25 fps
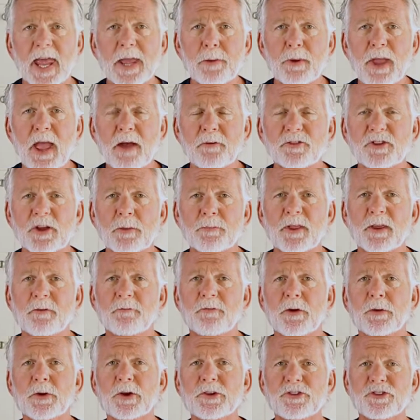we have something
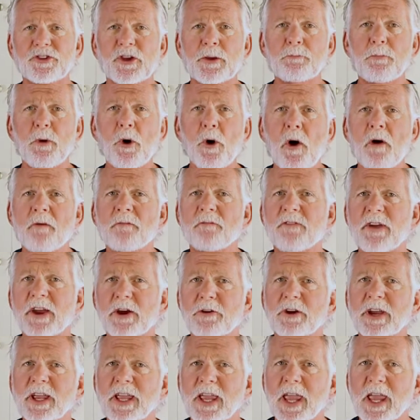very simple,
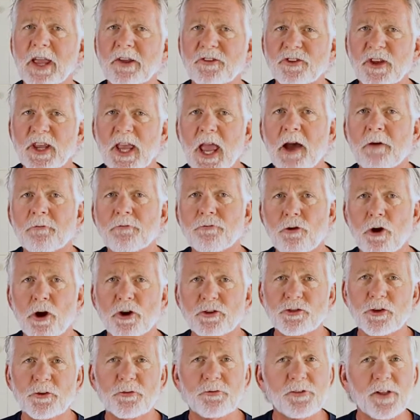very easy,
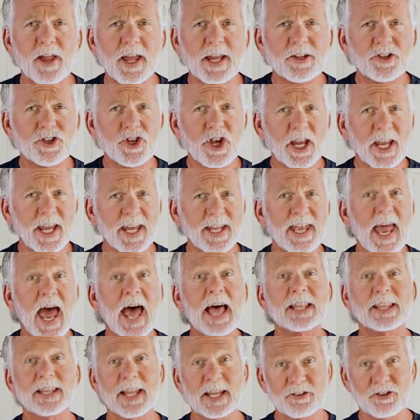frosted flake chicken.
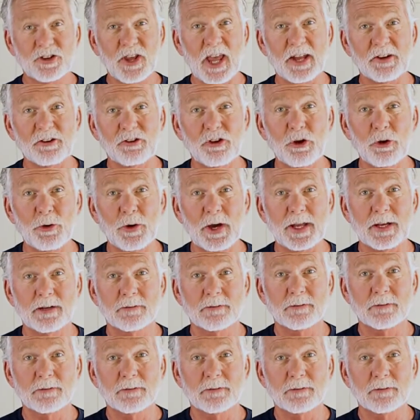Let's get to it.